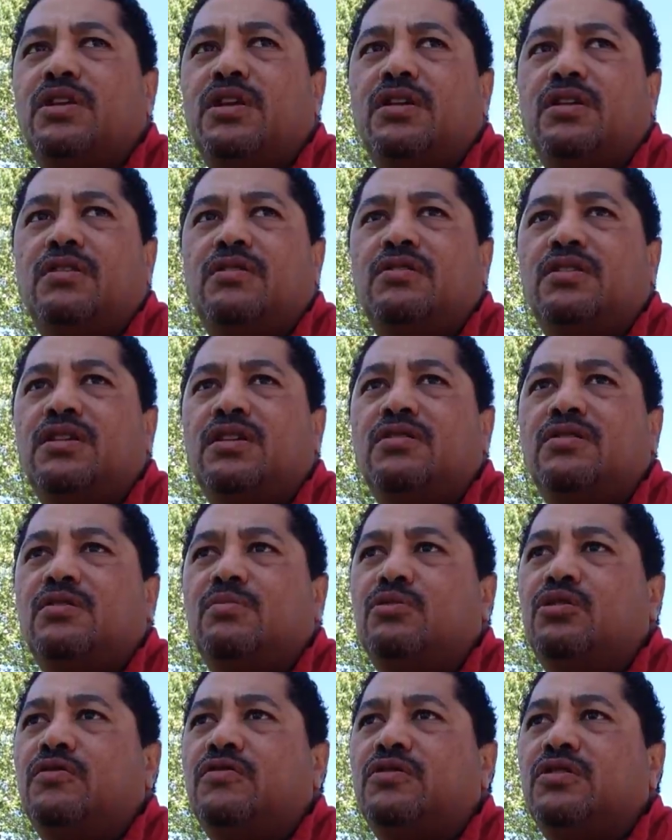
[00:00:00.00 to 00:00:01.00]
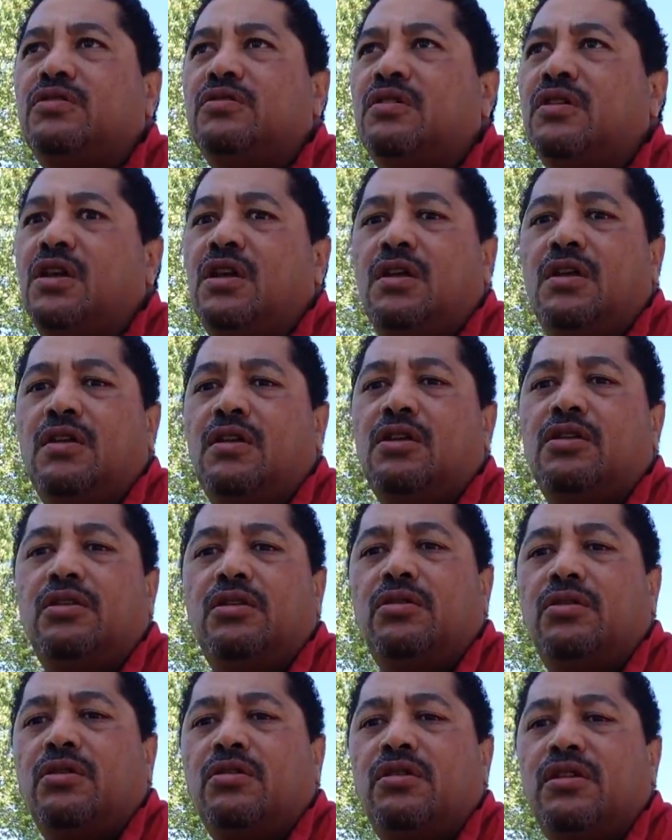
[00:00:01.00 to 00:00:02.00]
that are looking to move to the
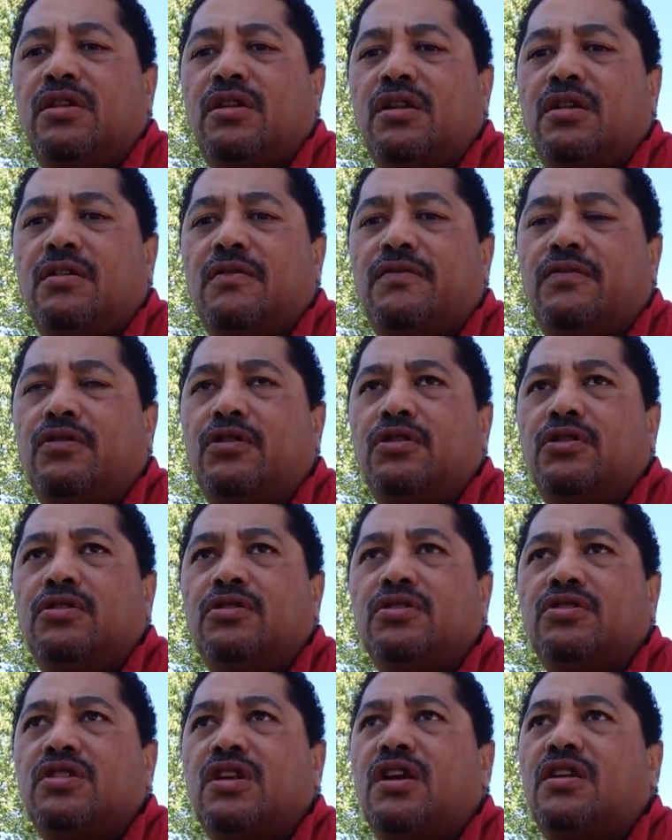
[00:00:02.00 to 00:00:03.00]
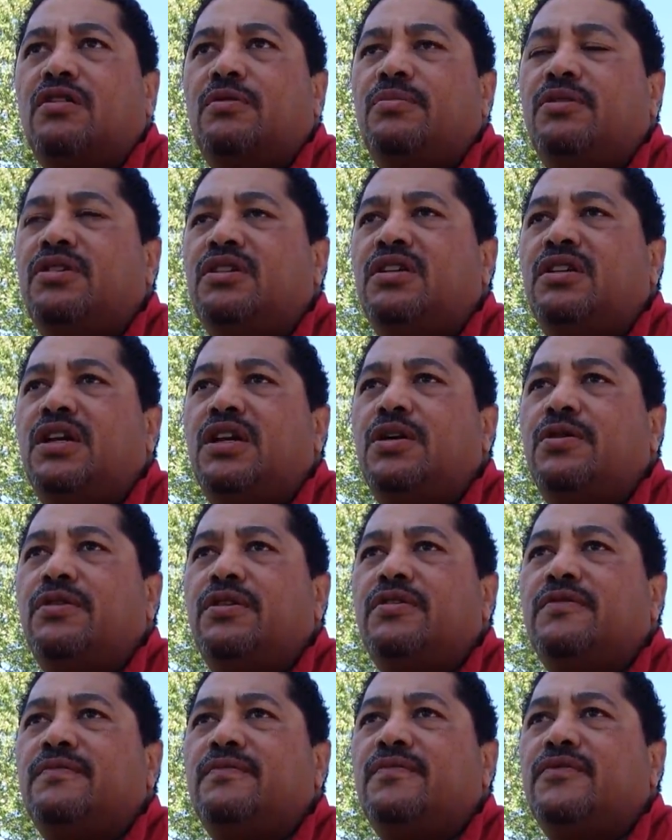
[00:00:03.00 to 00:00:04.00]
Northern California or Sacramento
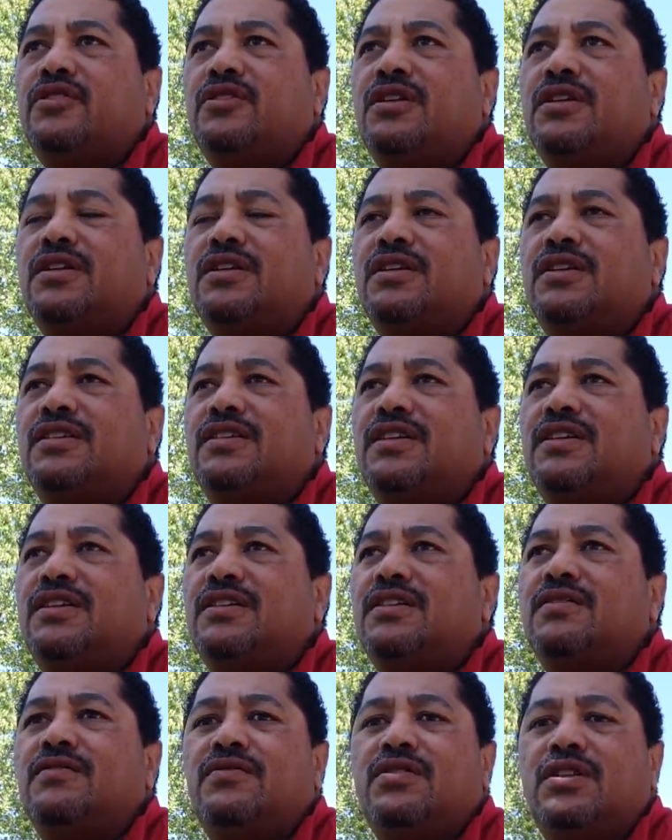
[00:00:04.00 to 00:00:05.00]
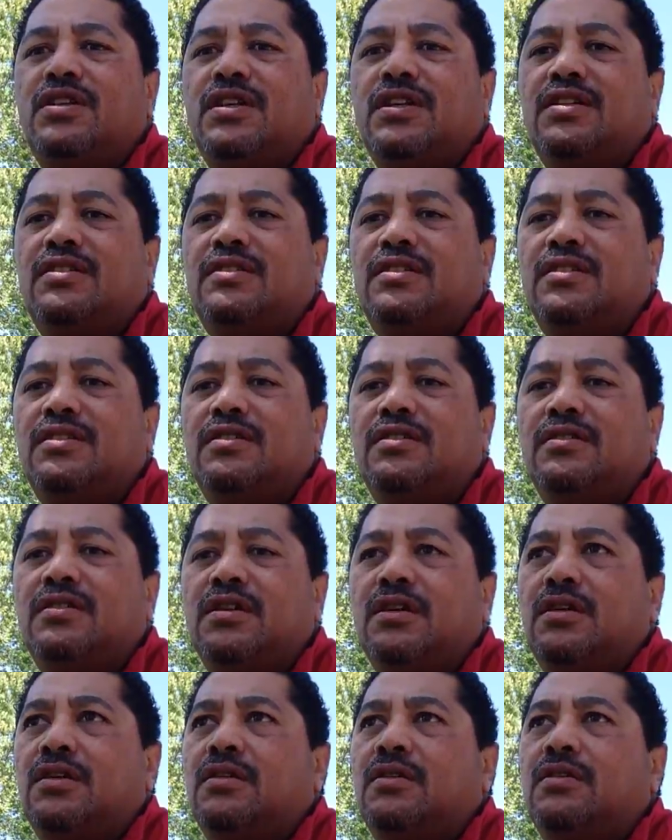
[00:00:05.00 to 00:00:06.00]
area, I can kind of give you an idea
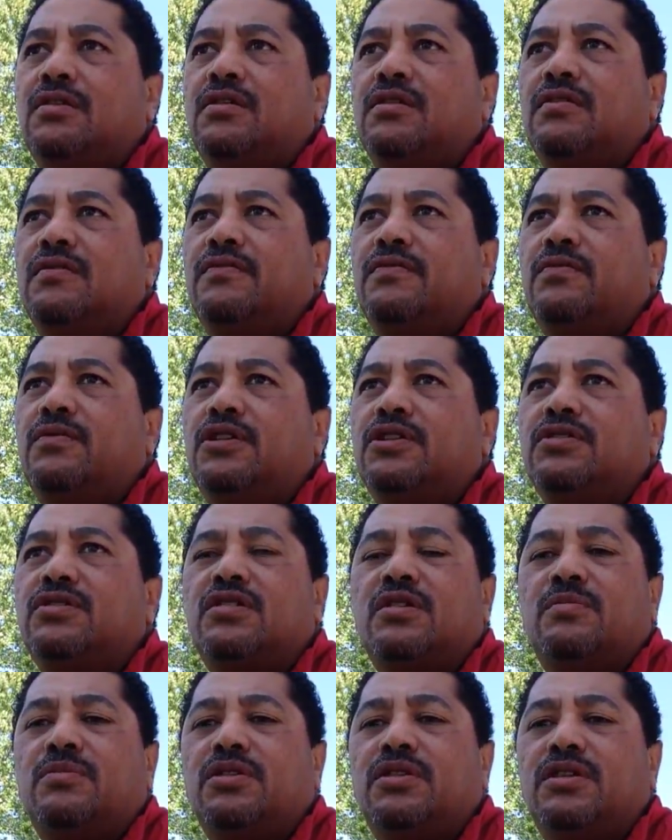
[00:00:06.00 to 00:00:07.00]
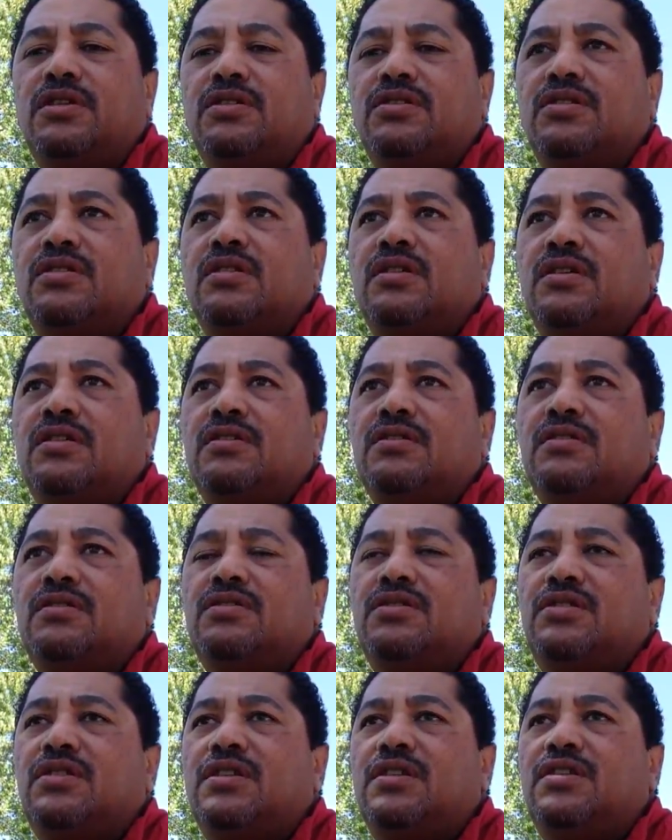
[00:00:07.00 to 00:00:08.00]
of what some of these
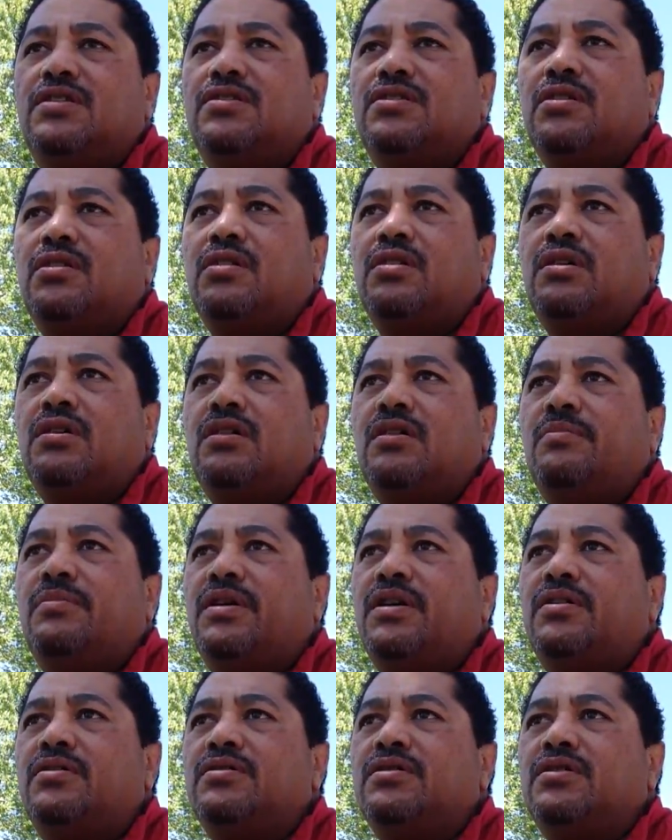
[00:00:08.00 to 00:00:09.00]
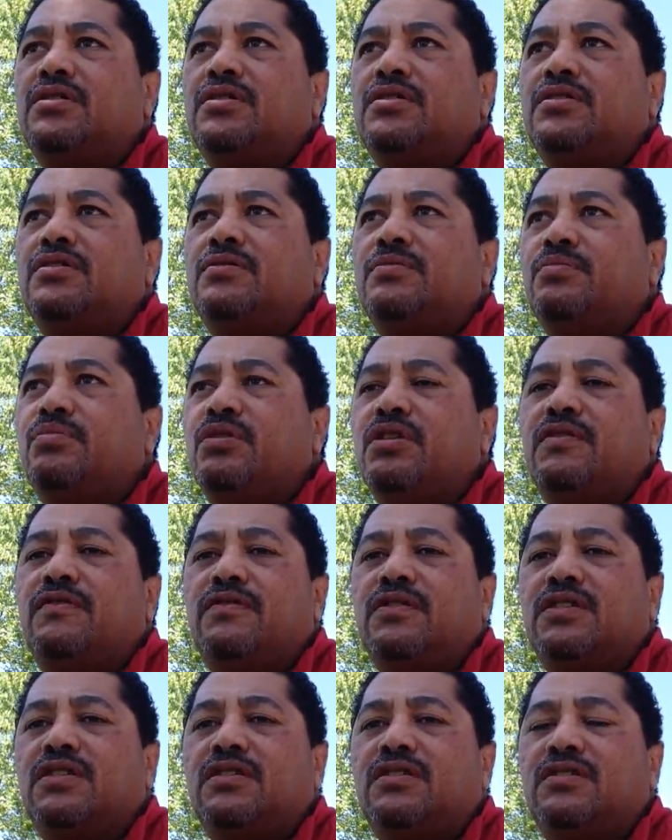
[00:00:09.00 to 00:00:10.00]
cities are all about,
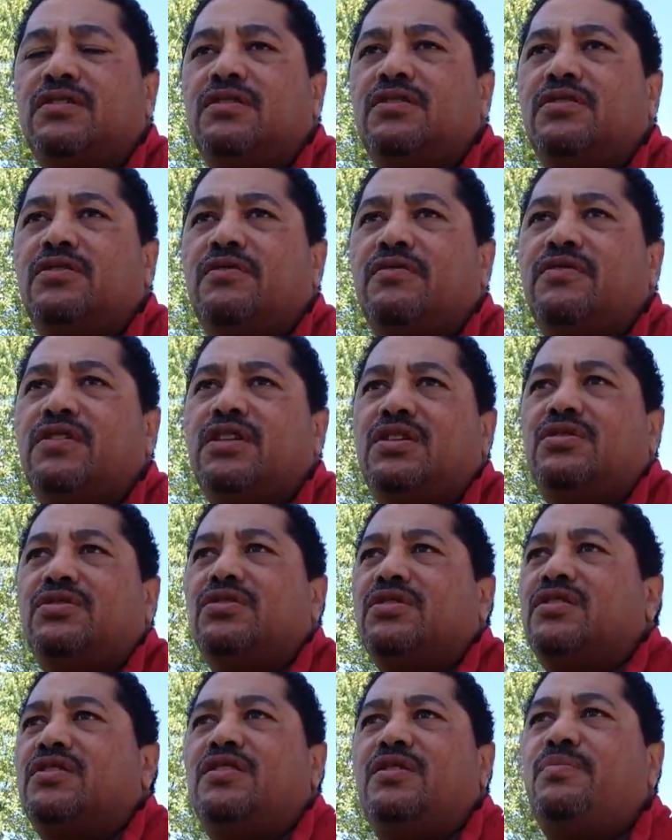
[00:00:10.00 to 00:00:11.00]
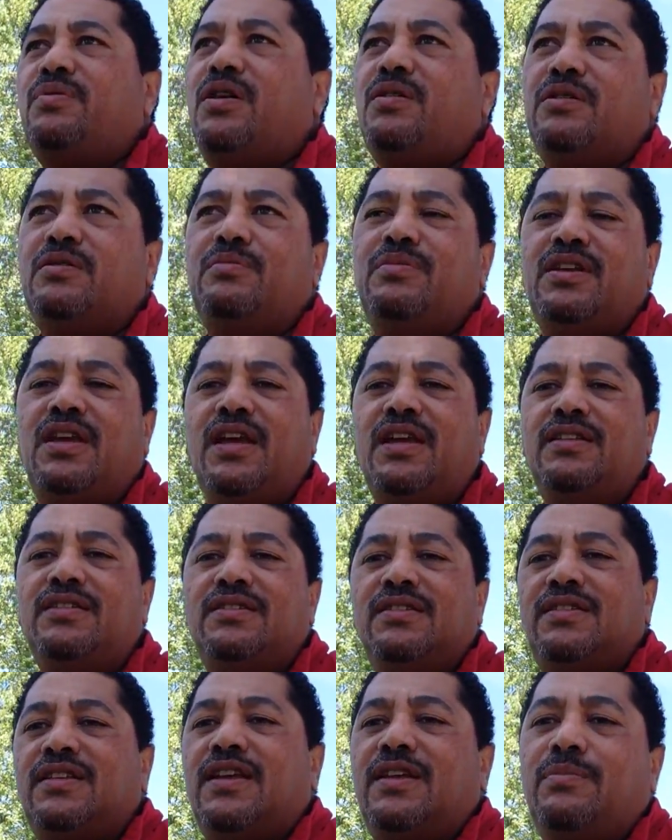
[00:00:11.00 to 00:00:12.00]
briefly. The videos are going to probably be 8
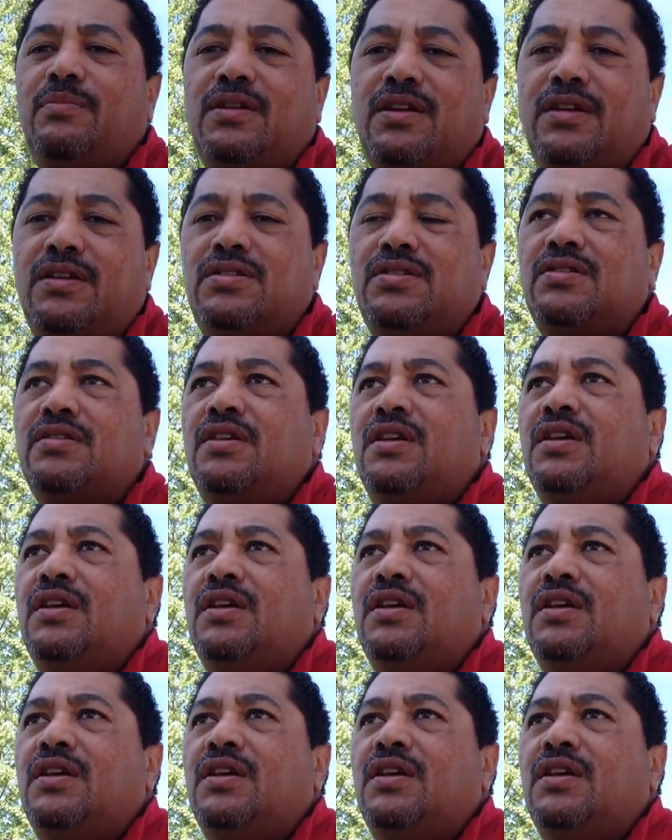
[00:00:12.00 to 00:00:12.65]
to 10 minutes,